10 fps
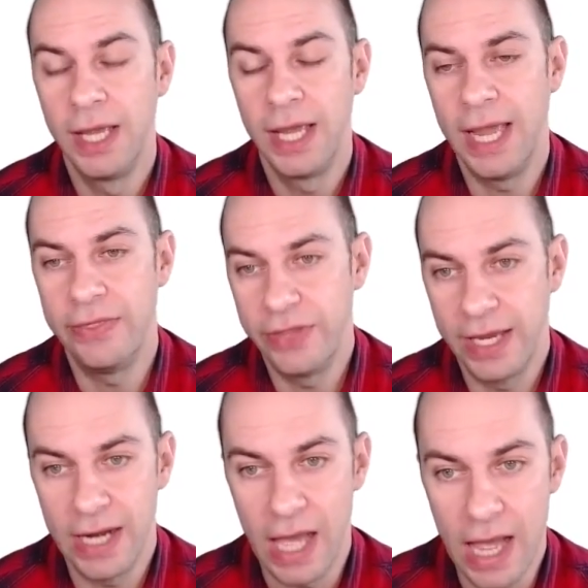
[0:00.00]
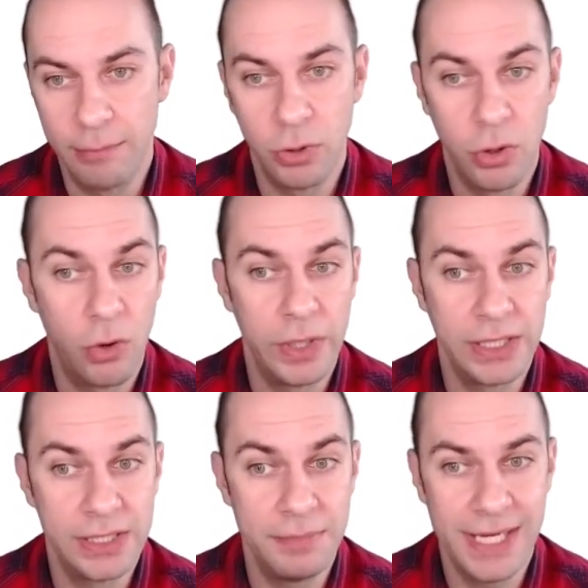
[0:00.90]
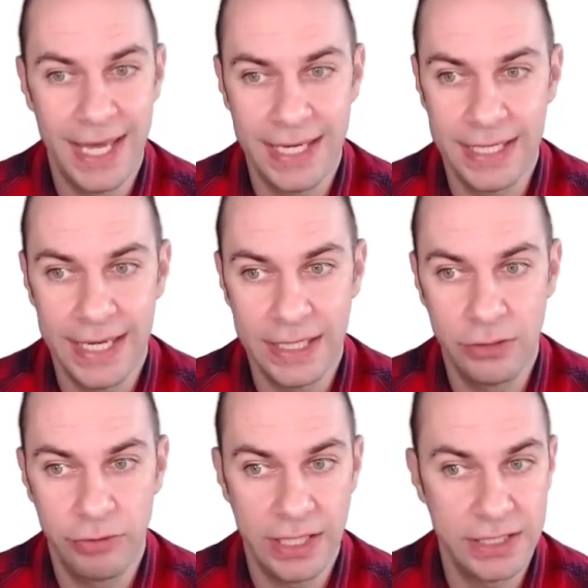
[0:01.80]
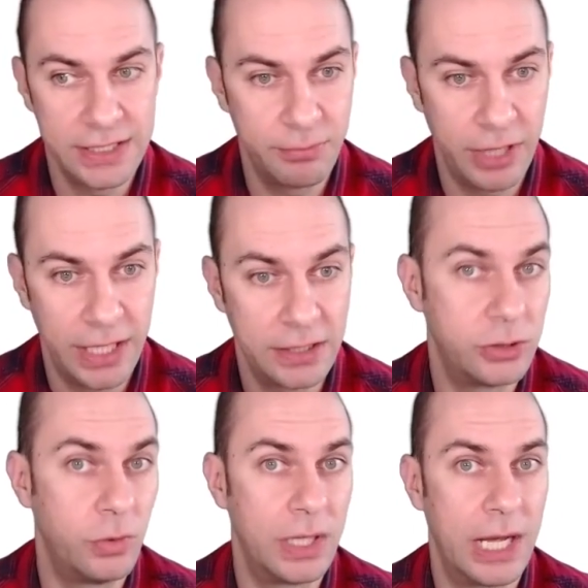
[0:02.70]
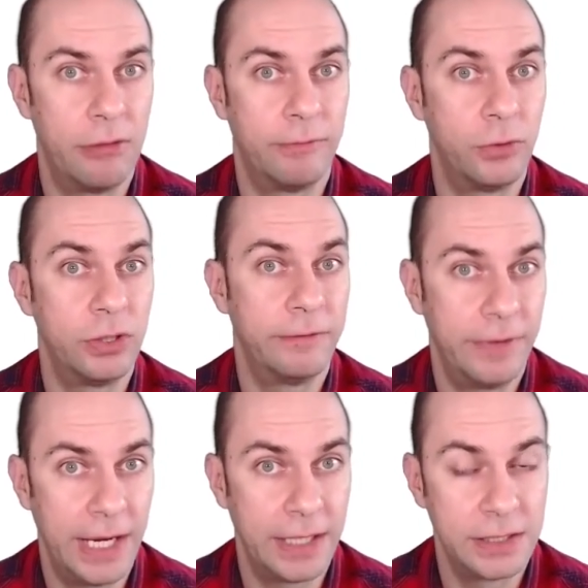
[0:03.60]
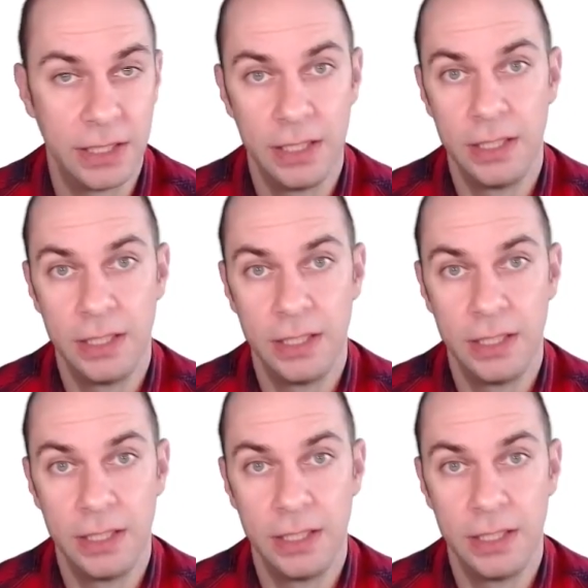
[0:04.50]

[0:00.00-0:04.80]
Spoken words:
and then I'm going to be adding a credit spread to account for the fact